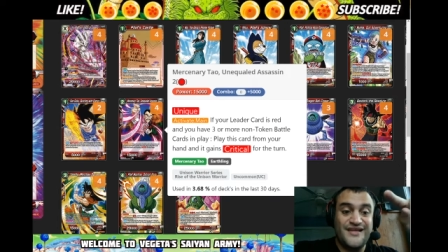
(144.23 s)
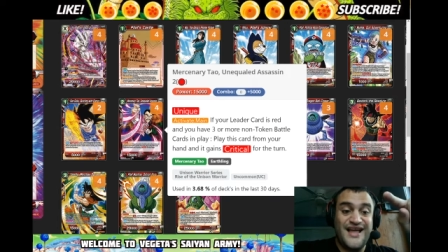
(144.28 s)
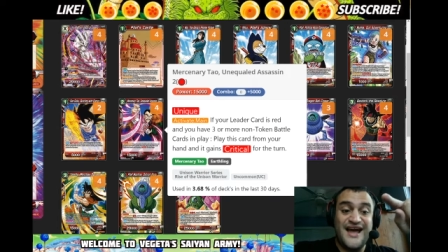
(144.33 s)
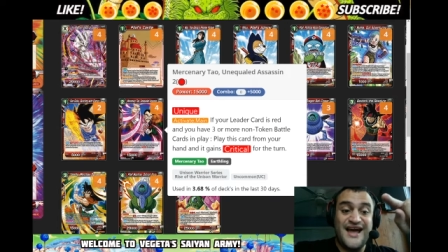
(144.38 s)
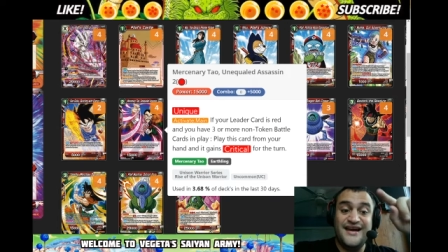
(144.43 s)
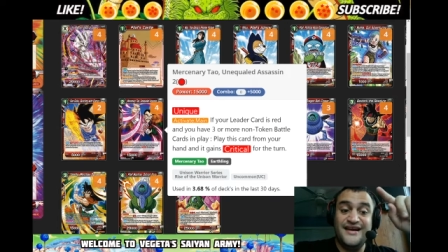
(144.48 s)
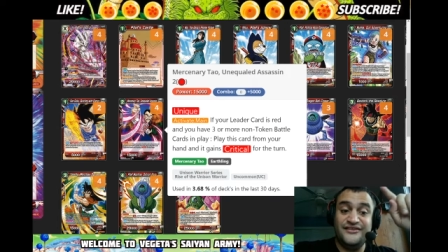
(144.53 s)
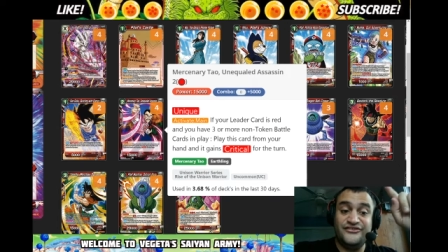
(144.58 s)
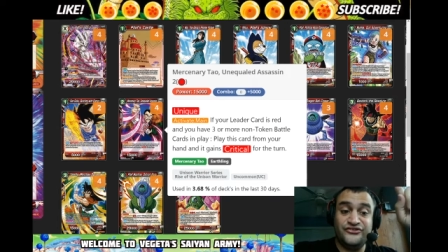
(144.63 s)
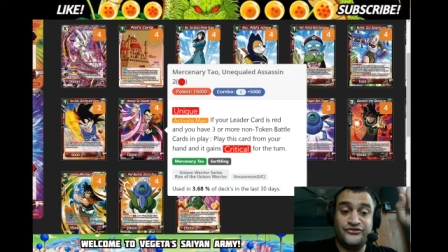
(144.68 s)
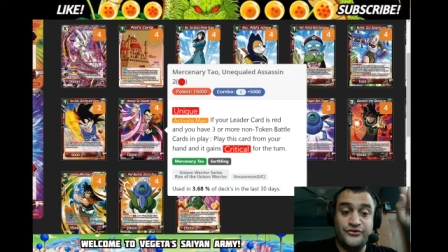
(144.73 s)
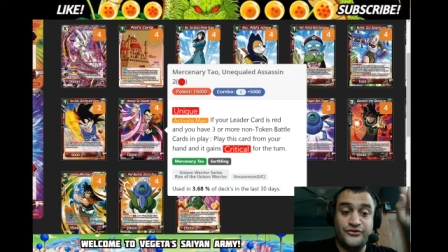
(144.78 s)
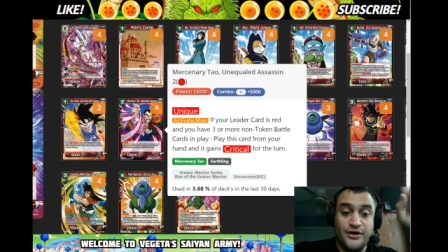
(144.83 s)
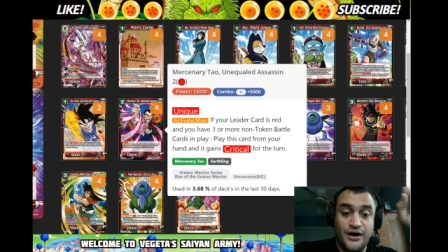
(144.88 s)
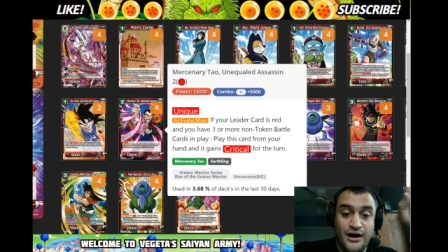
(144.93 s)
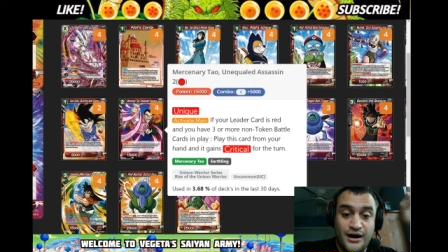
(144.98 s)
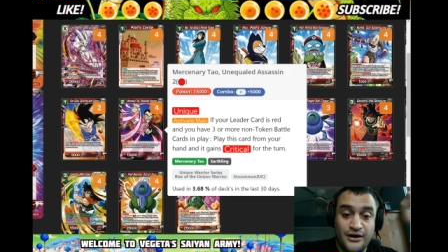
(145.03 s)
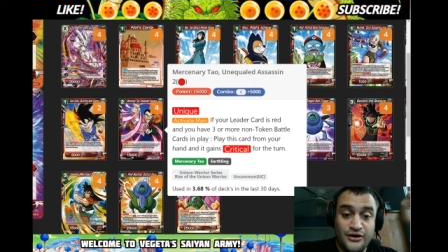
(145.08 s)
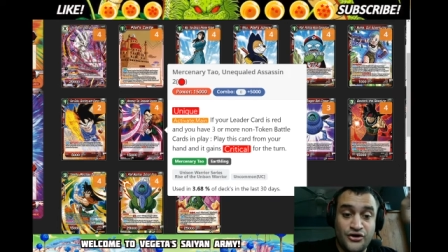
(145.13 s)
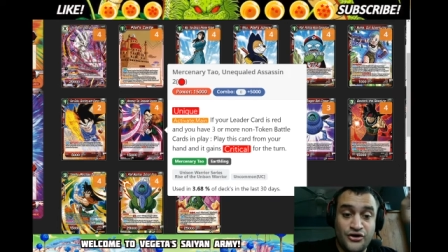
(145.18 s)
And it's
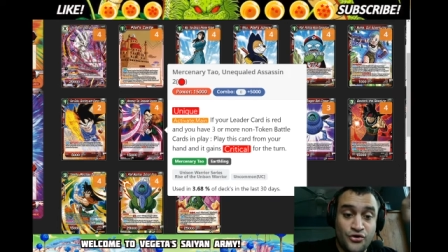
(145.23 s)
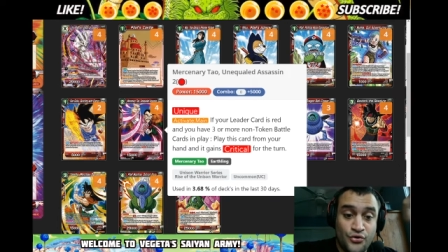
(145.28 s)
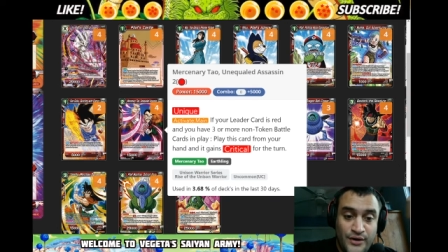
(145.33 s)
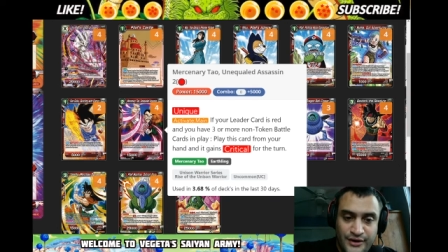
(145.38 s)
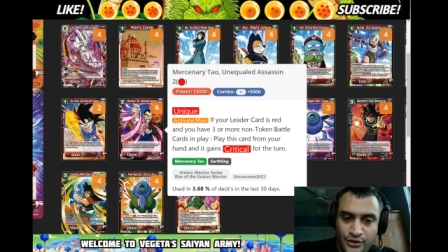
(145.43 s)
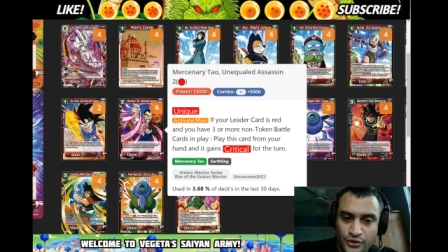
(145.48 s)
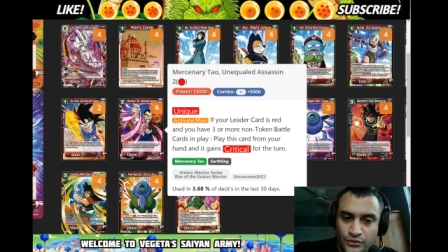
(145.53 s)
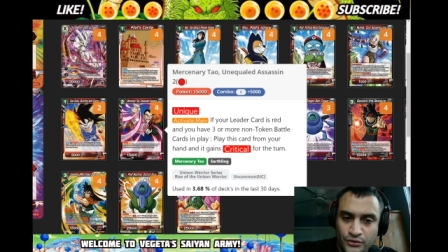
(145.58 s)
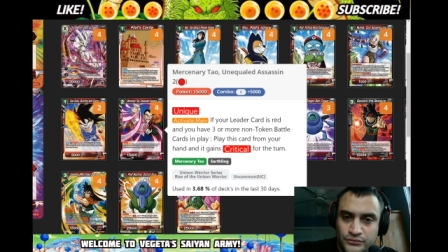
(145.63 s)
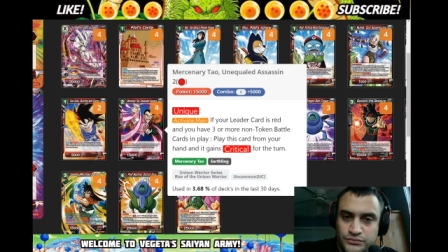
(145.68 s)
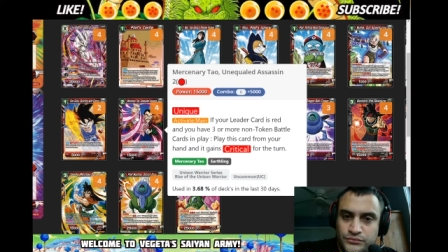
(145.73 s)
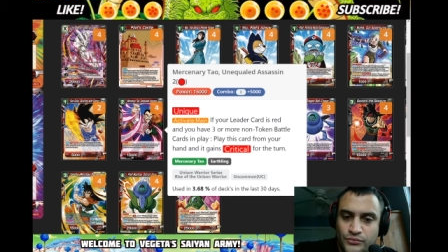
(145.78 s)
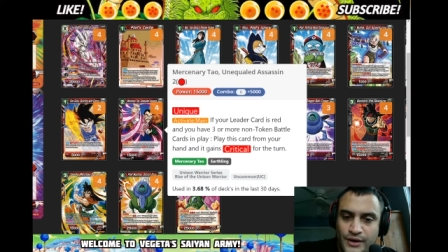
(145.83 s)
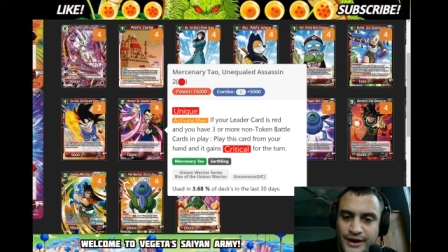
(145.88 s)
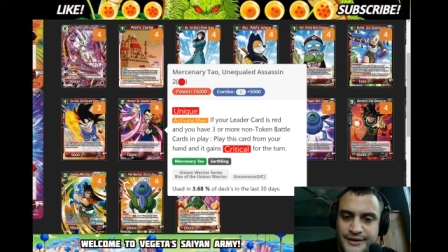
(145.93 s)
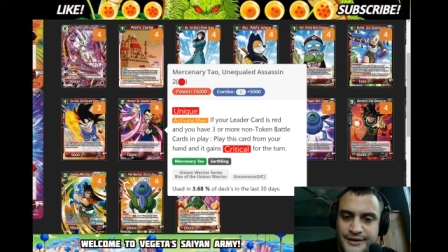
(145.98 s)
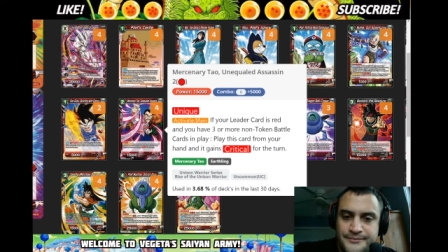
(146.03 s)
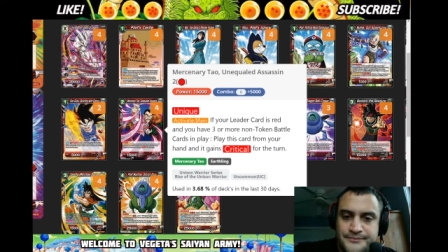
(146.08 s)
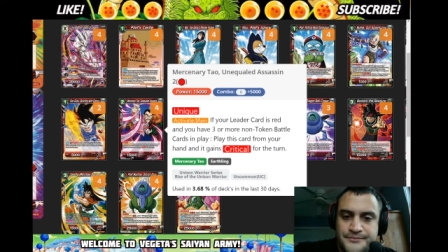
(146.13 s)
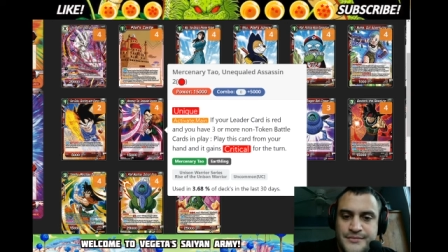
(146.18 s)
critical,
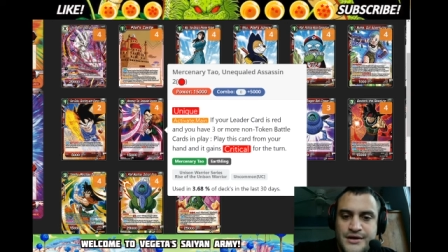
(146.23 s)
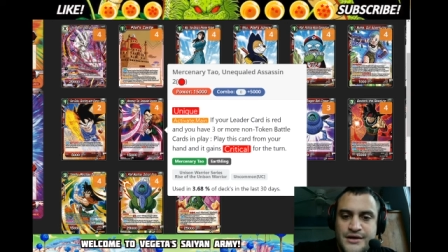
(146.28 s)
right?